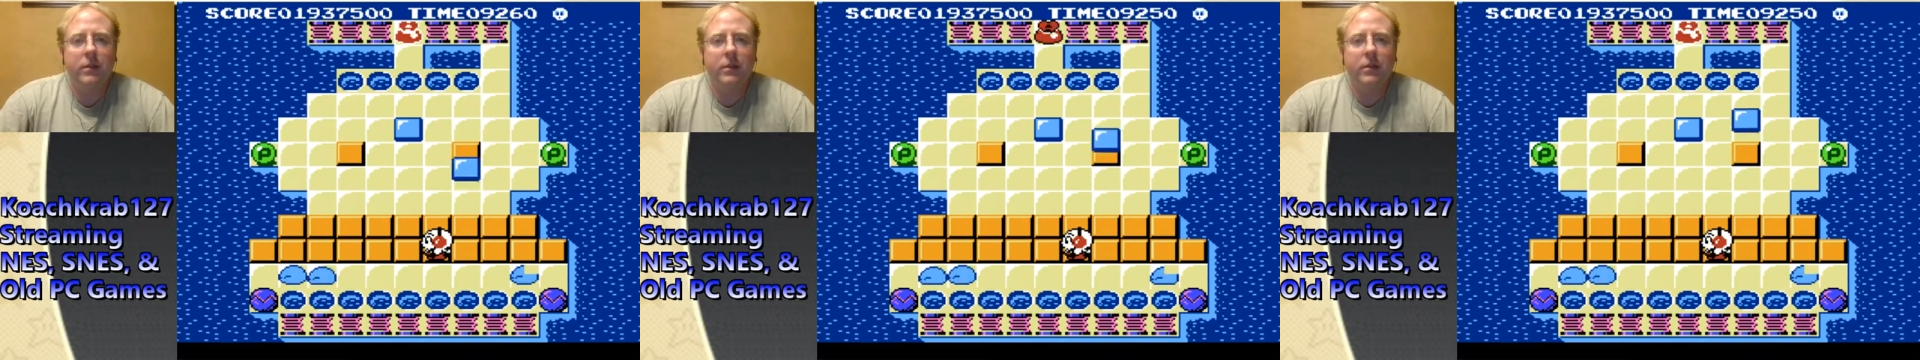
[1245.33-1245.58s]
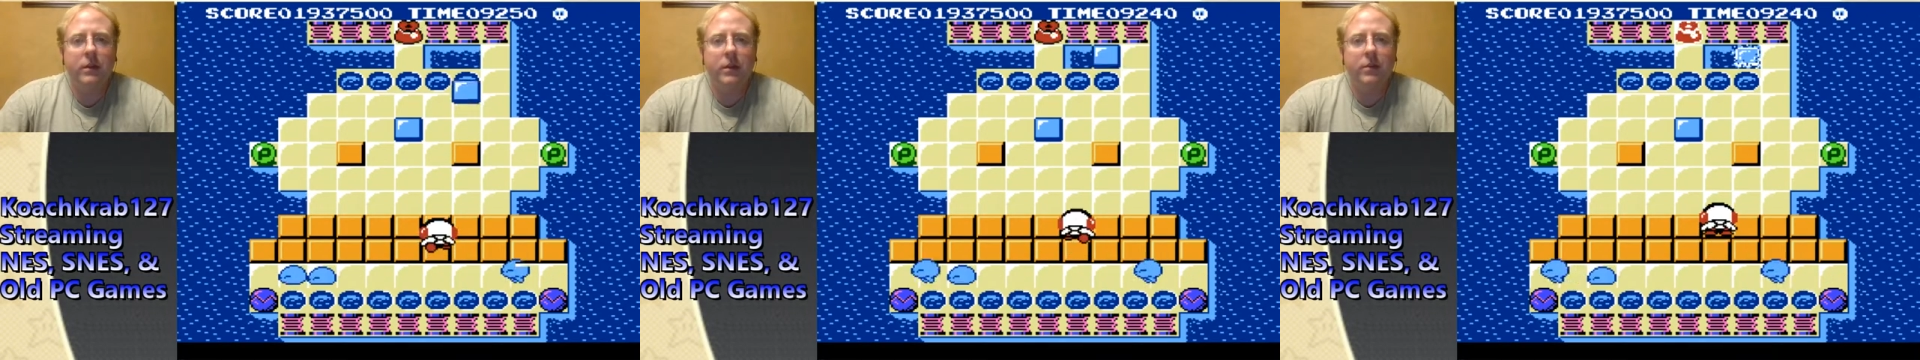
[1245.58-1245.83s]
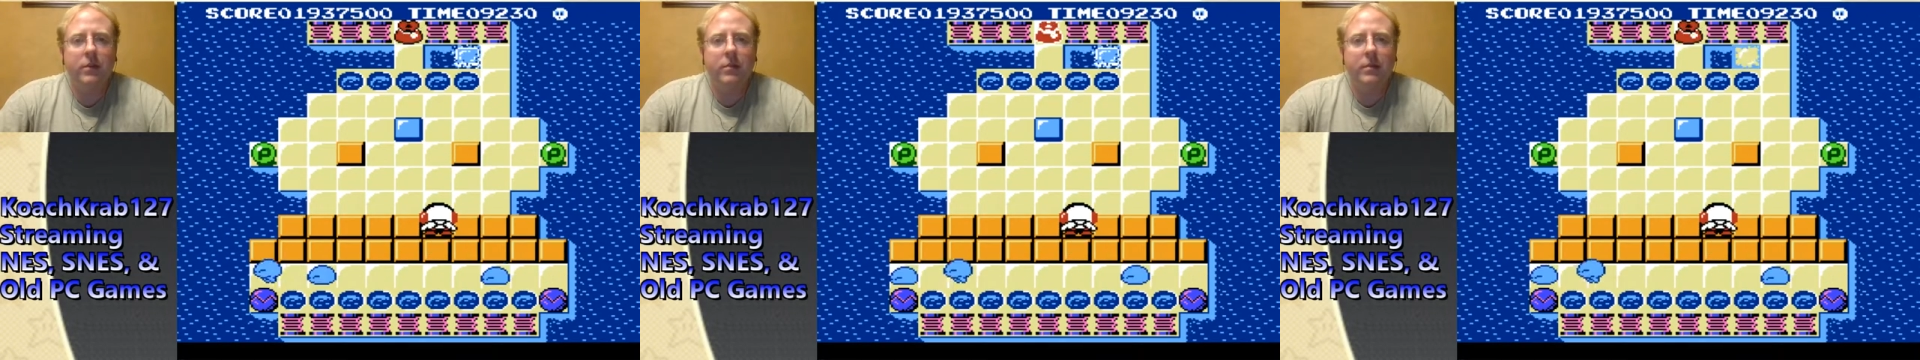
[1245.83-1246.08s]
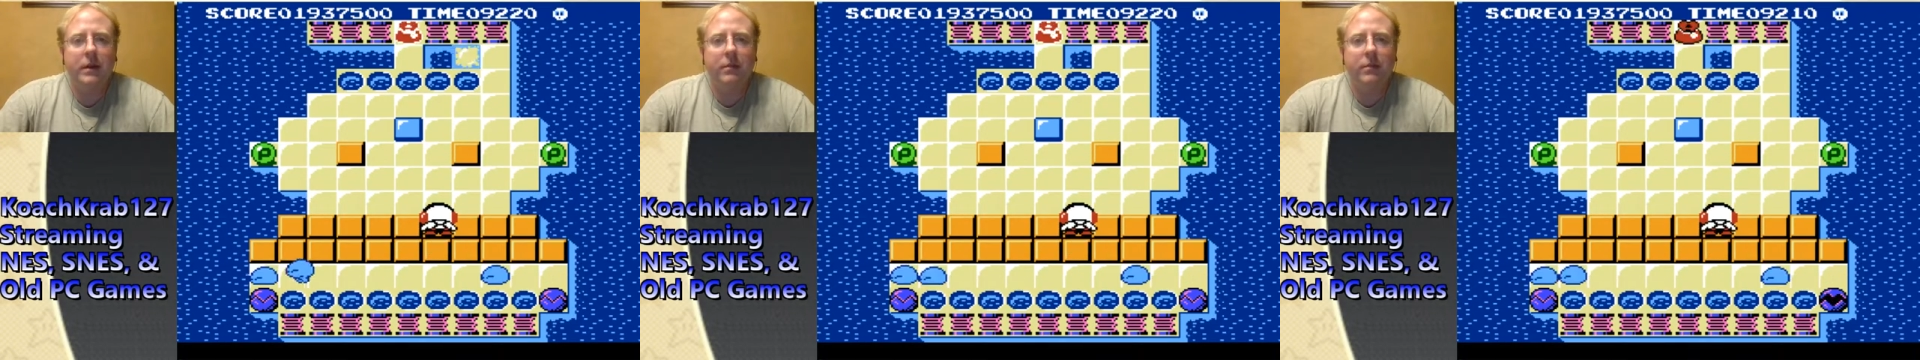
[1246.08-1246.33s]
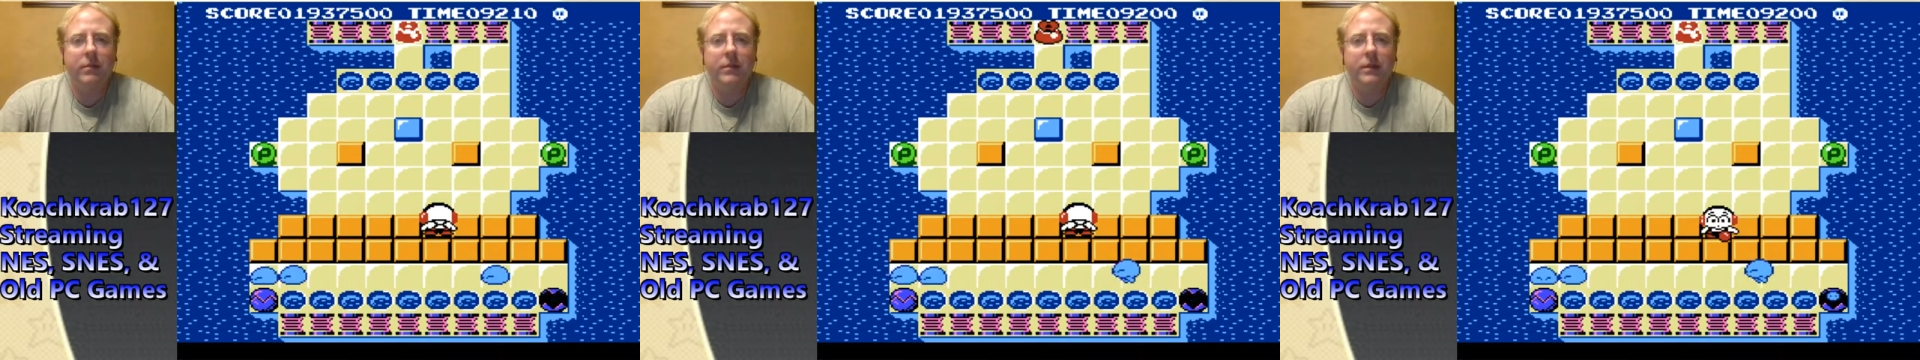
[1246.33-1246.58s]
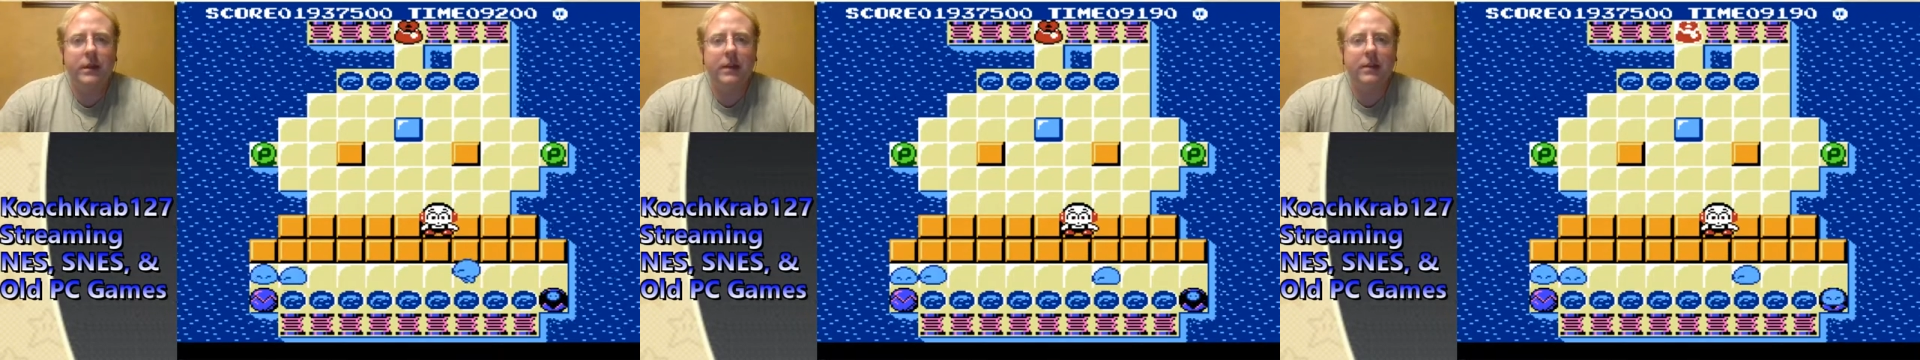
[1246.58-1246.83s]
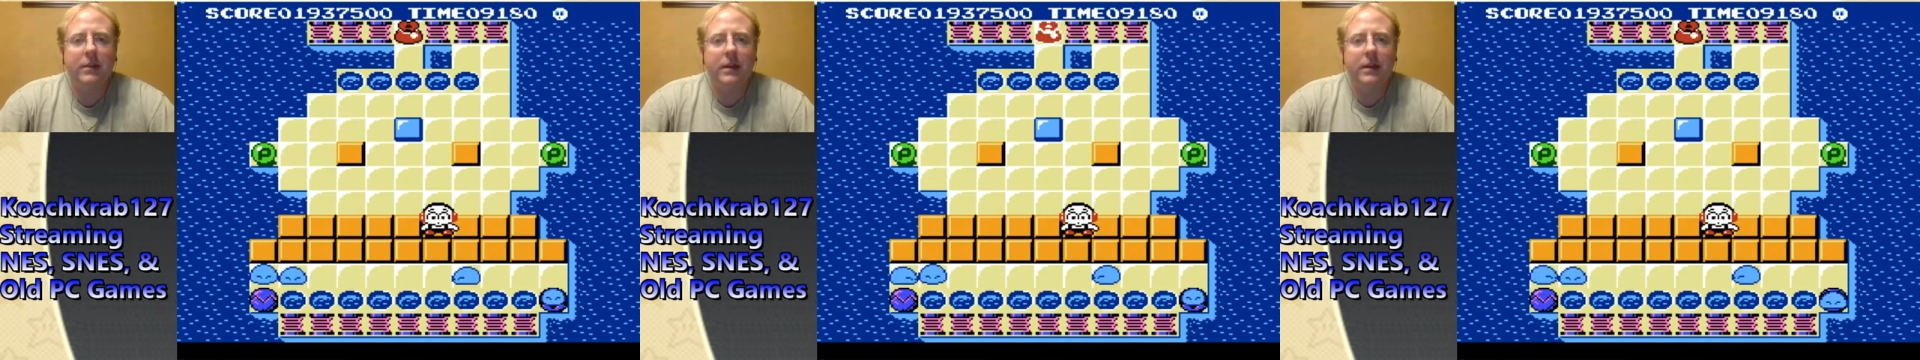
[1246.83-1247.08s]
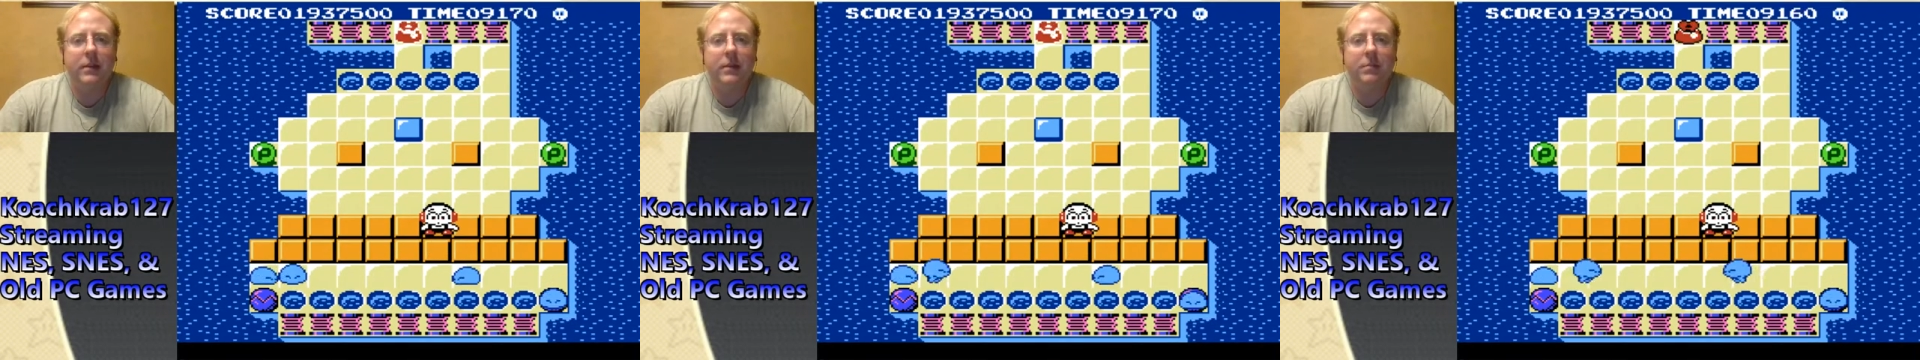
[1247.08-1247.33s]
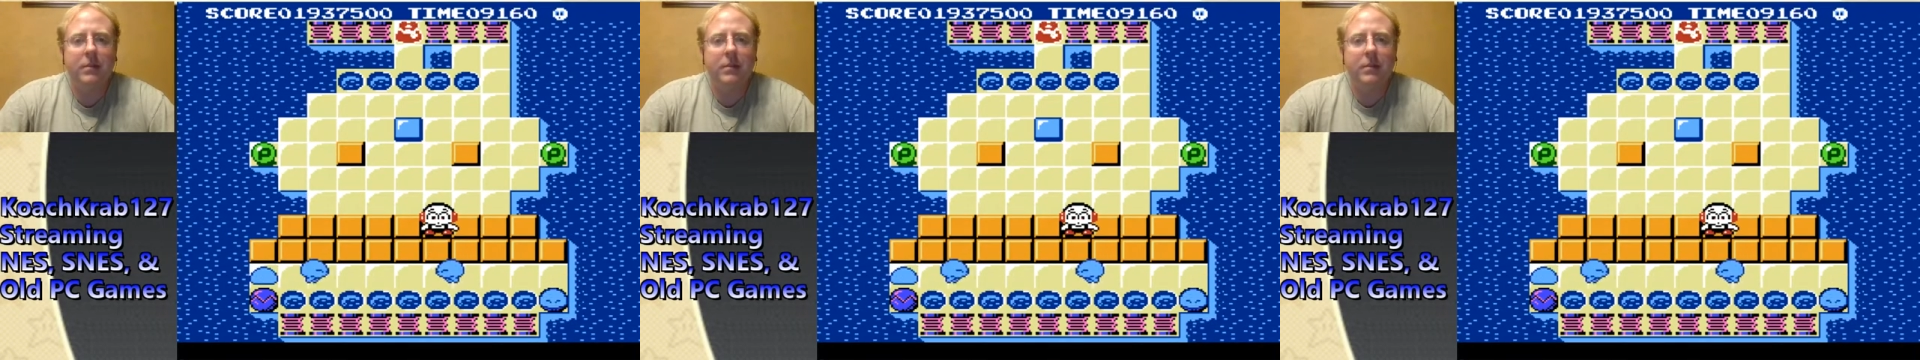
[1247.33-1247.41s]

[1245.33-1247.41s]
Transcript: stuck for about 10 seconds.